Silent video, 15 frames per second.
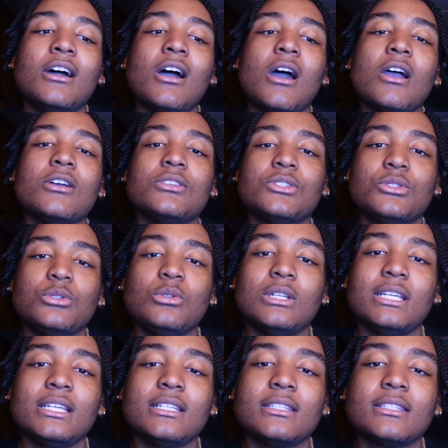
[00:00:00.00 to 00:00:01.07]
art
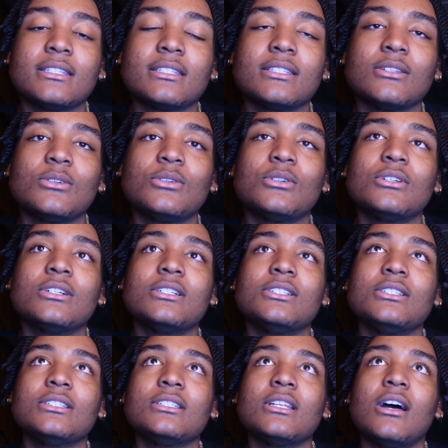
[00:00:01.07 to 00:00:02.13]
students or
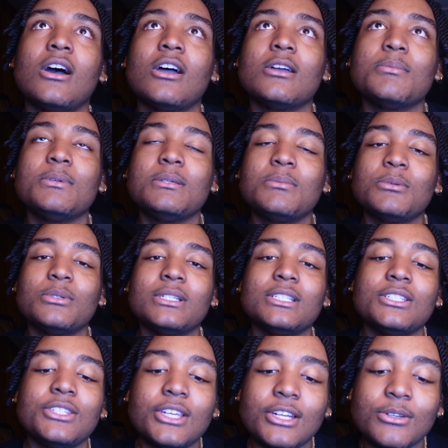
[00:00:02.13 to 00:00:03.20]
just art people in
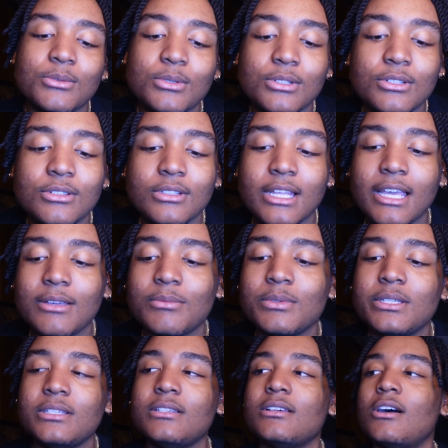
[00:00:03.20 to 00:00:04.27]
general, like
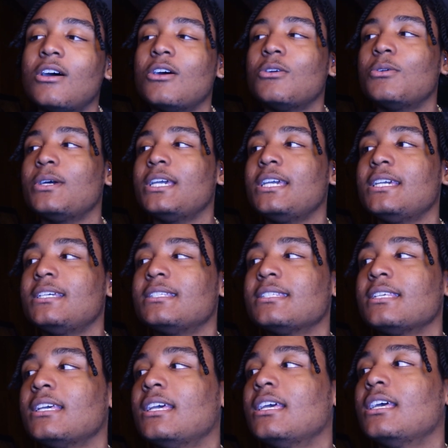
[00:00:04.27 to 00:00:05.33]
we always
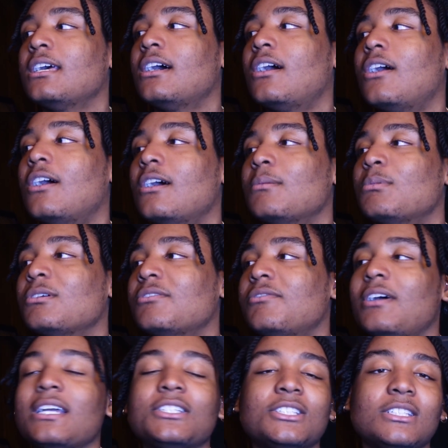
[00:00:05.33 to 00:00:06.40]
are
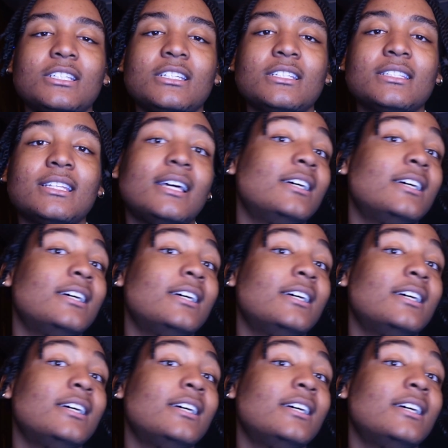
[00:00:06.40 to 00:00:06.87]
perfectionists.